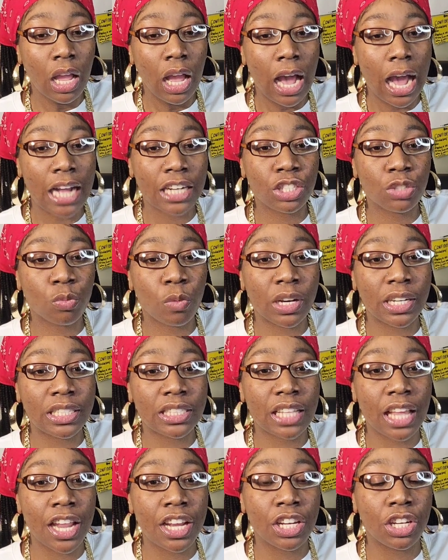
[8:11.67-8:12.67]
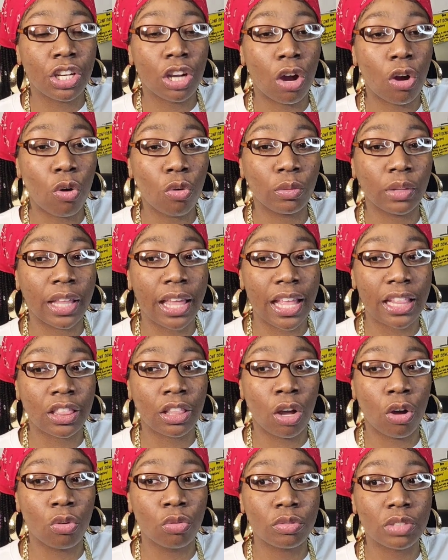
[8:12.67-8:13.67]
I just want to say don't let
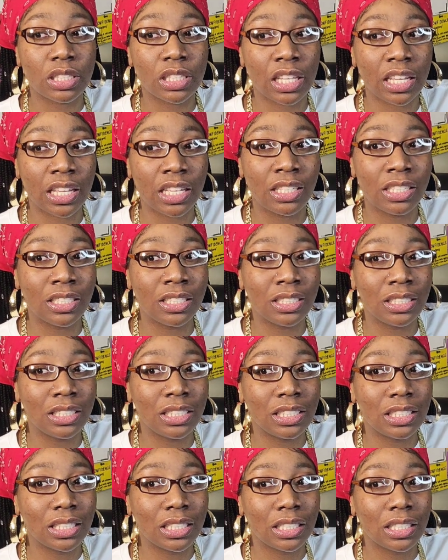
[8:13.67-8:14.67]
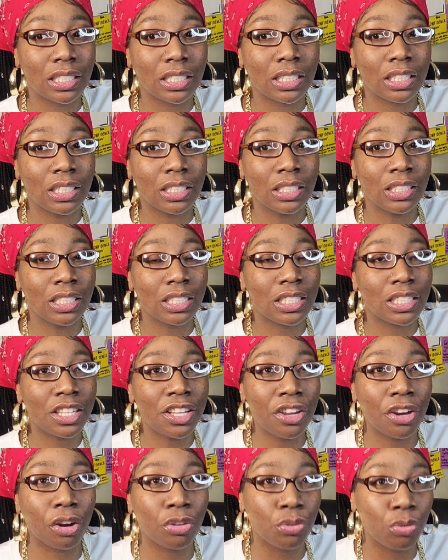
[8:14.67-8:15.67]
those things
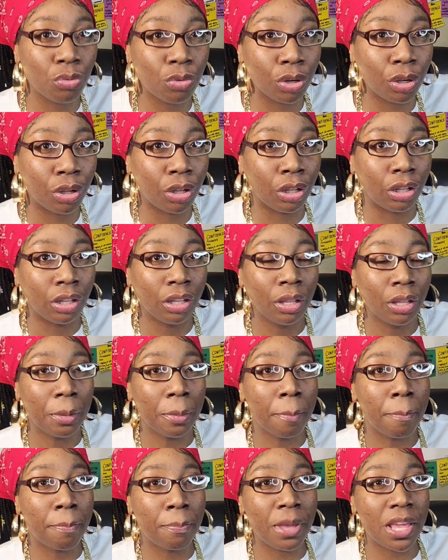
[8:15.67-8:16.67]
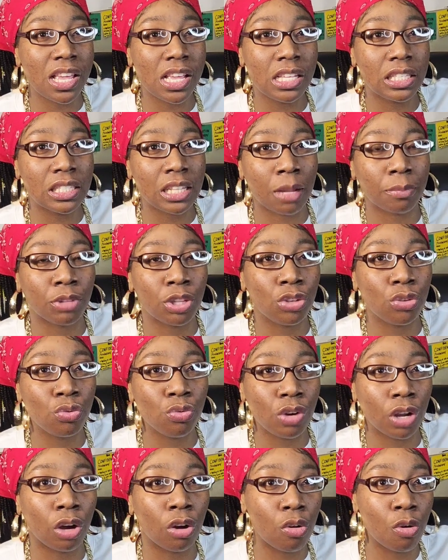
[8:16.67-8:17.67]
deter you to be something you
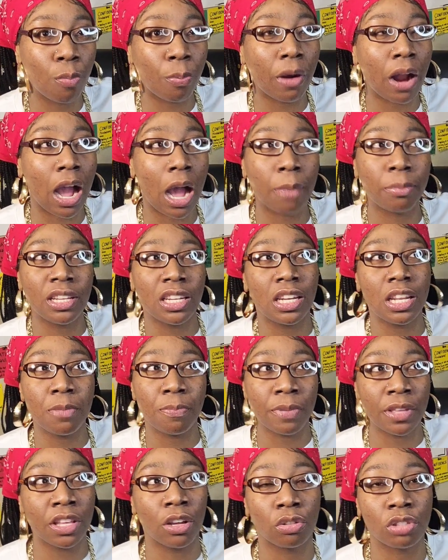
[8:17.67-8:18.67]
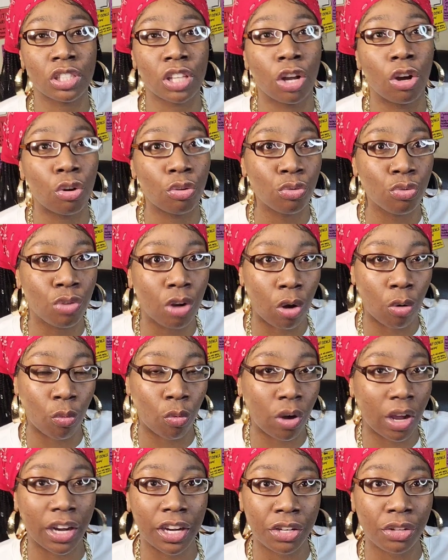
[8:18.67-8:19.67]
know probably deep in your soul you don't
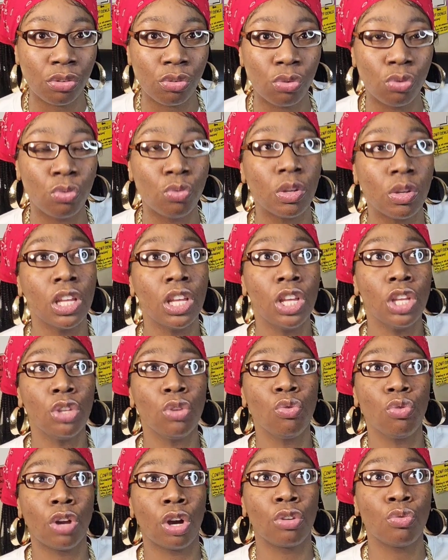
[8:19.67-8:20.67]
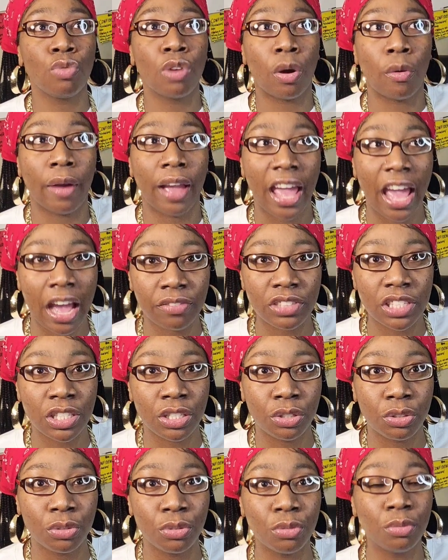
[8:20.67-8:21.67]
want to do, you know you don't have to
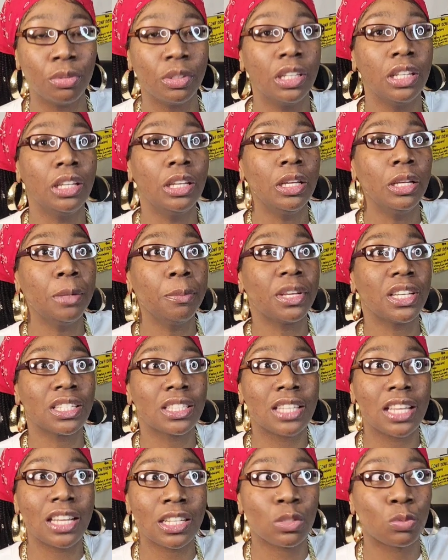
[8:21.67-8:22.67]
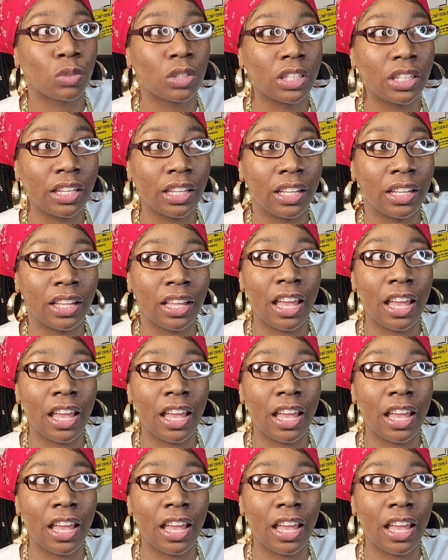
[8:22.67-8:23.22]
do. Because guess what?